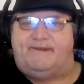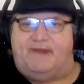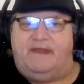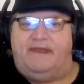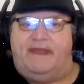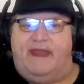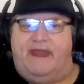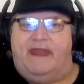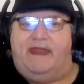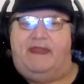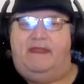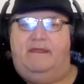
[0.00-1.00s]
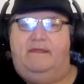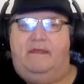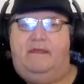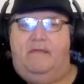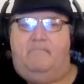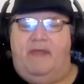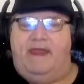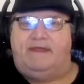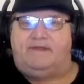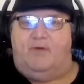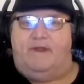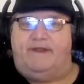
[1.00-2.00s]
It's Sunday,
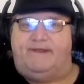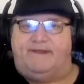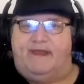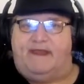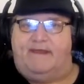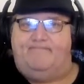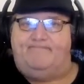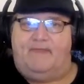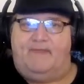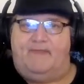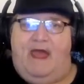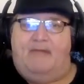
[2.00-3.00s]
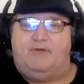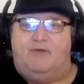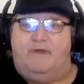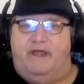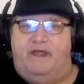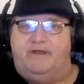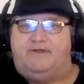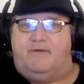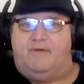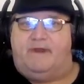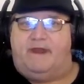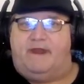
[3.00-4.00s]
May 22nd. I'm doing an
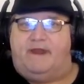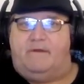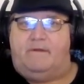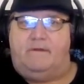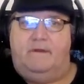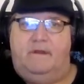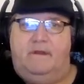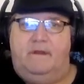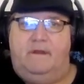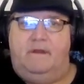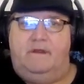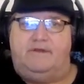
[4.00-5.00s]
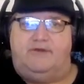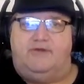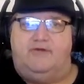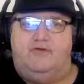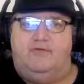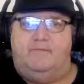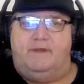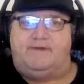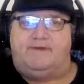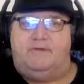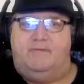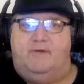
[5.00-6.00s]
intro here to
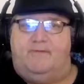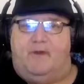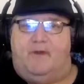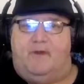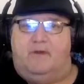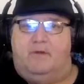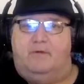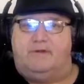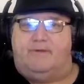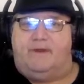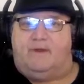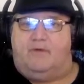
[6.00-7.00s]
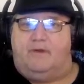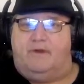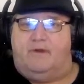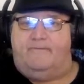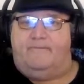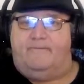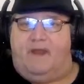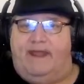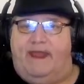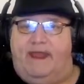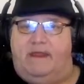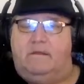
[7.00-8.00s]
Mr. Mufareh, who was recorded on
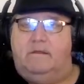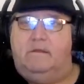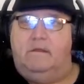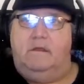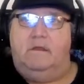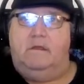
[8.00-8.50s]
Friday,